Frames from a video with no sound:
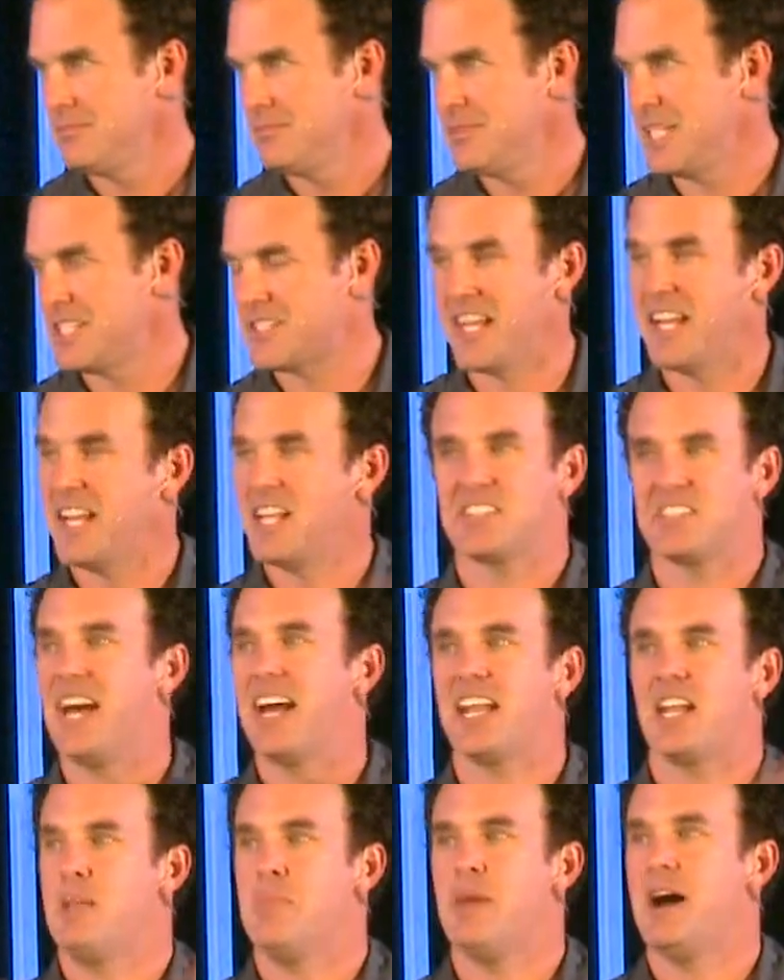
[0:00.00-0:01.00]
That's not it's
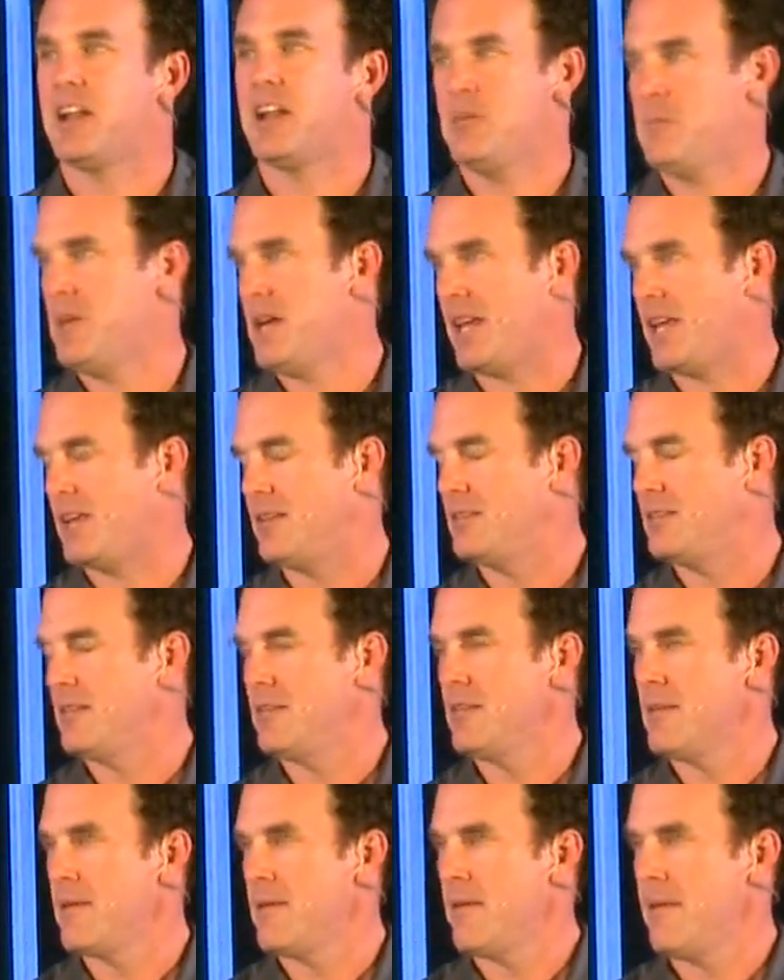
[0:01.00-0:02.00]
not an amount of money.
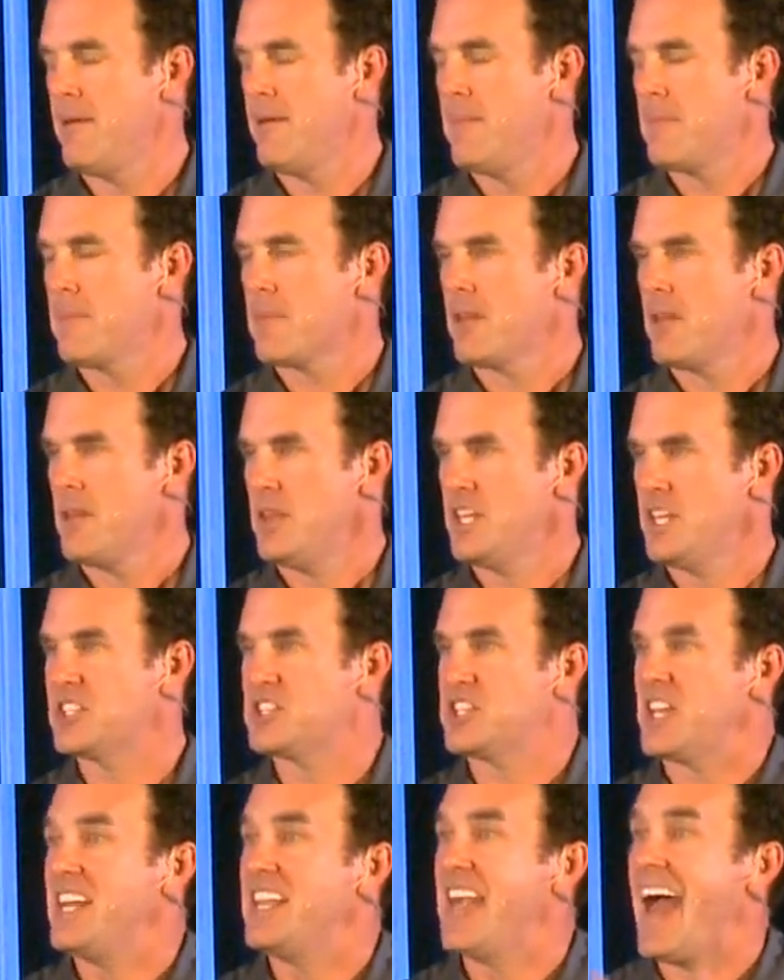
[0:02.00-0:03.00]

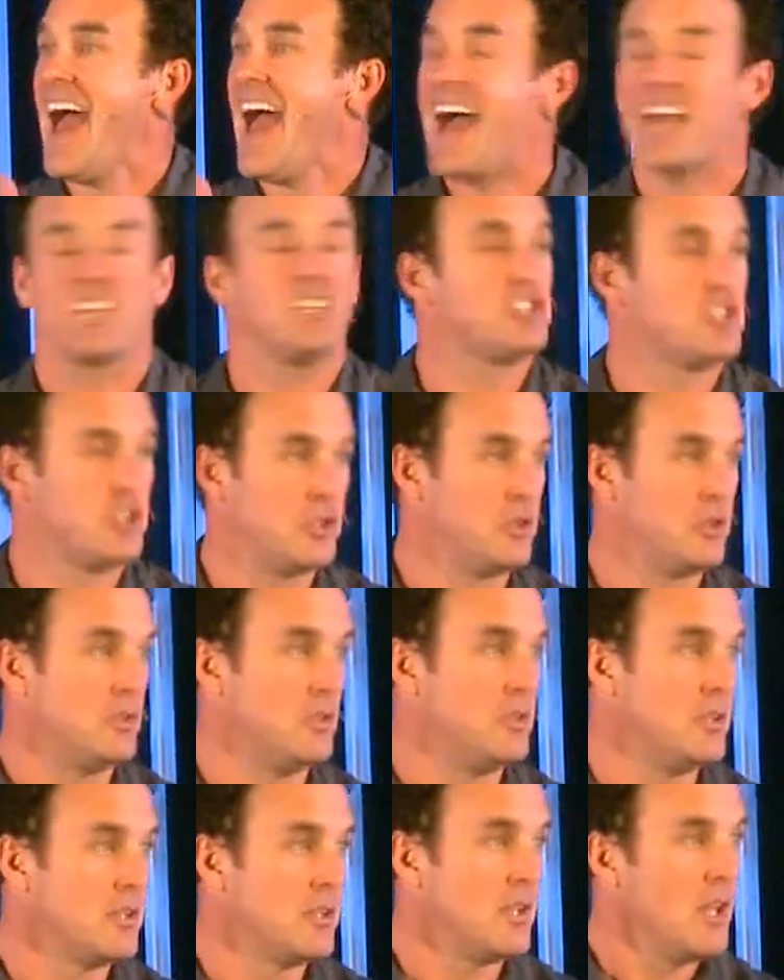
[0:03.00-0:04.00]
It's an
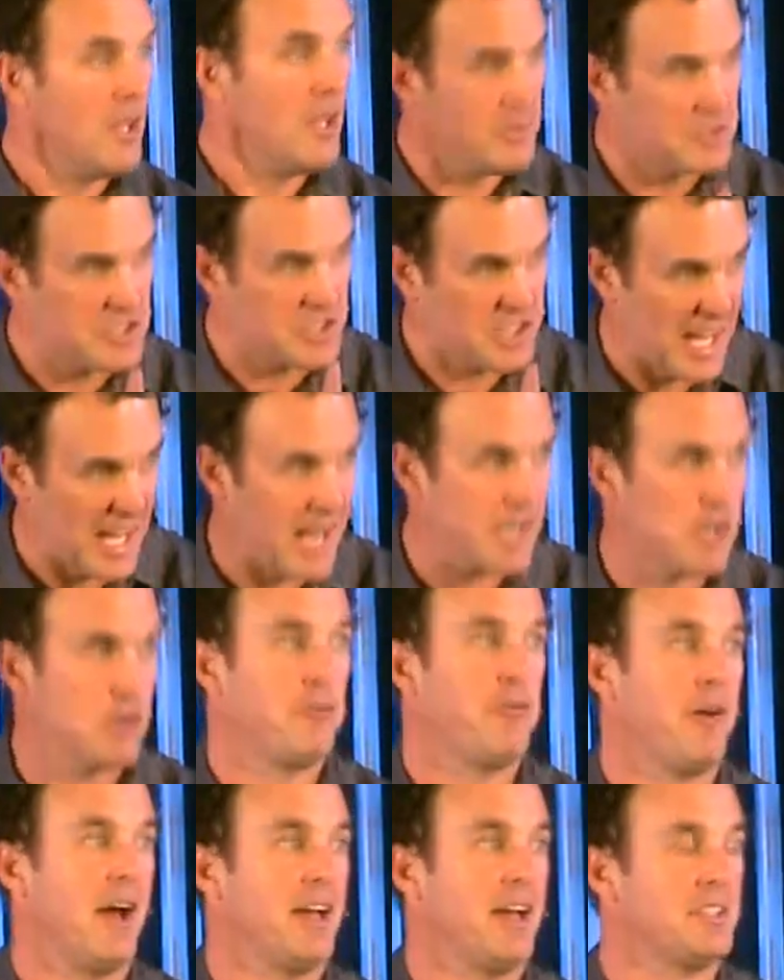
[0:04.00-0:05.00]
attitude of
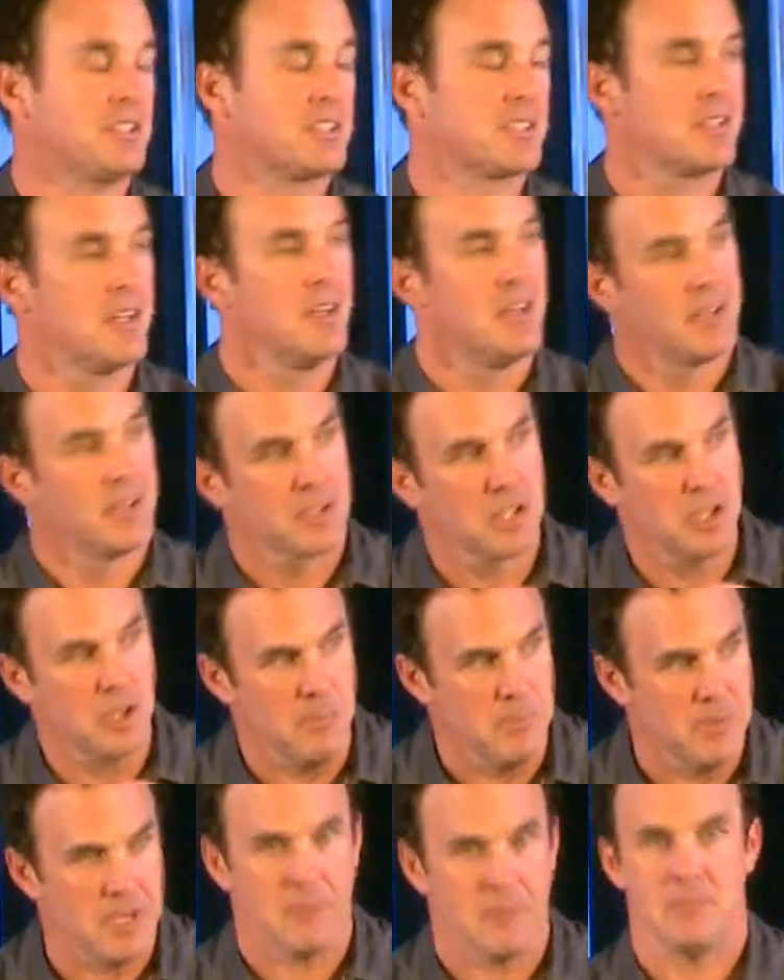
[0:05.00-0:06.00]
sacrifice,
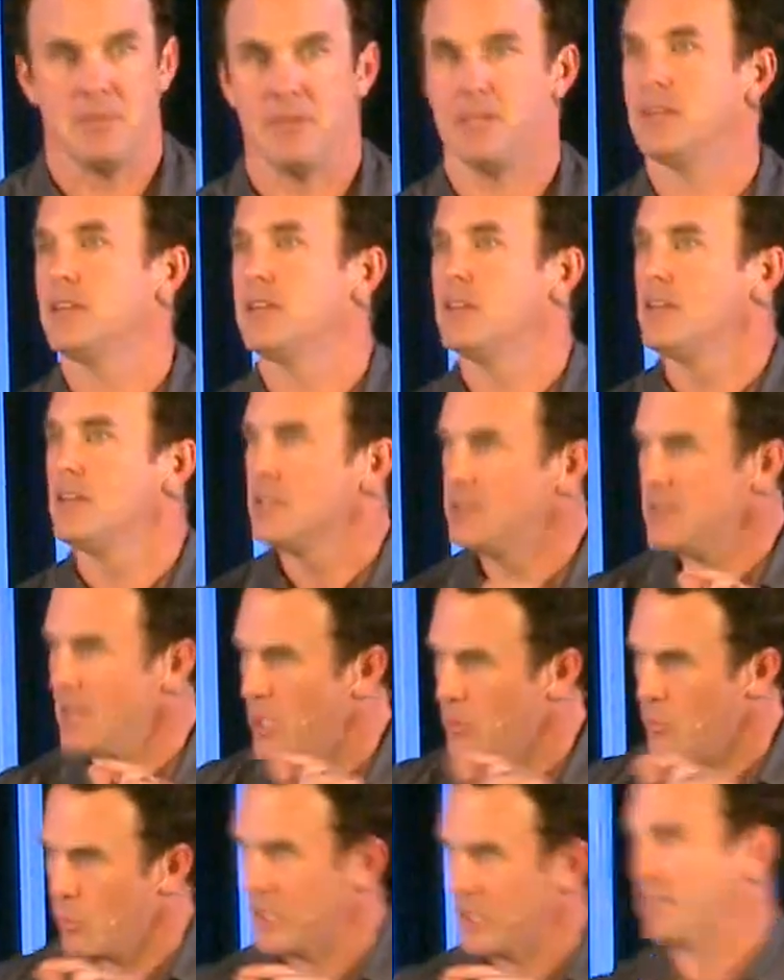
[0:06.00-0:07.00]
commitment,
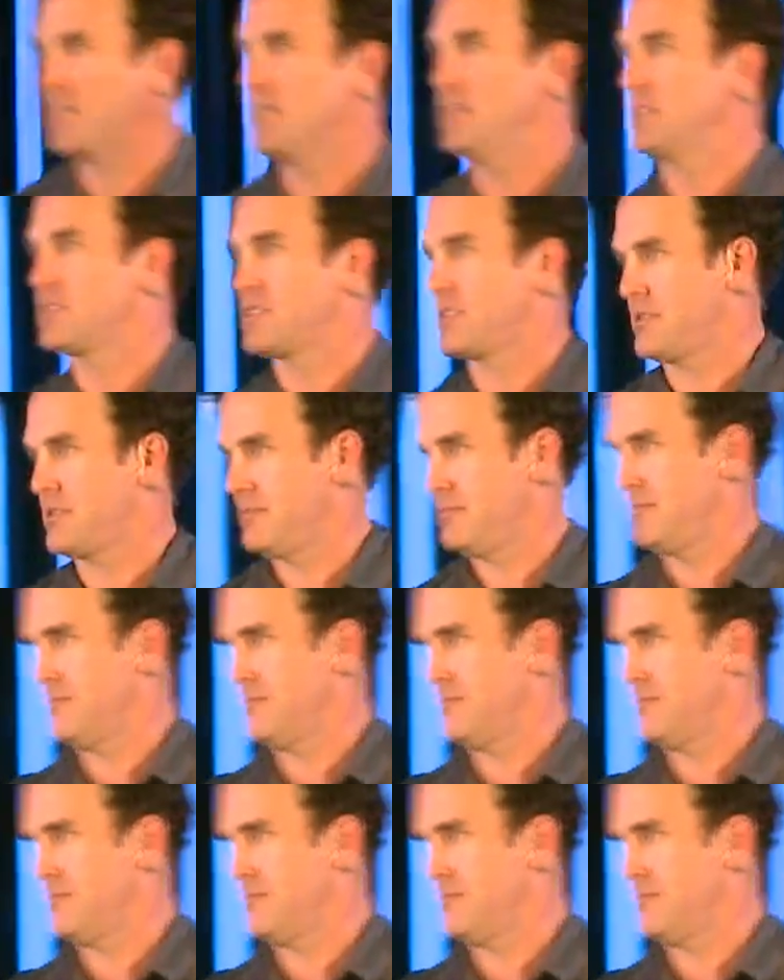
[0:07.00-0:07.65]
and willingness.